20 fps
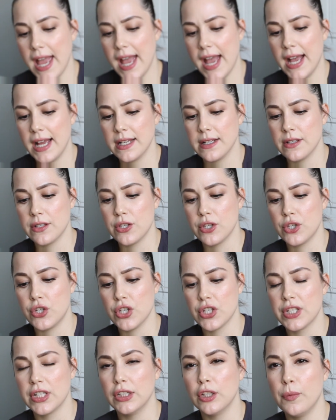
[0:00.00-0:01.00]
and
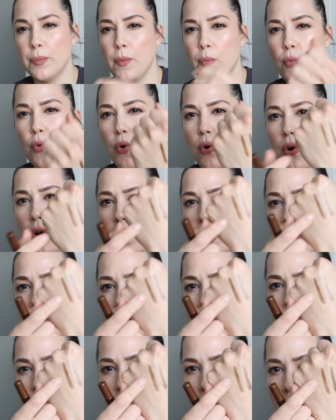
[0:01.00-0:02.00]
just a little bit more kind of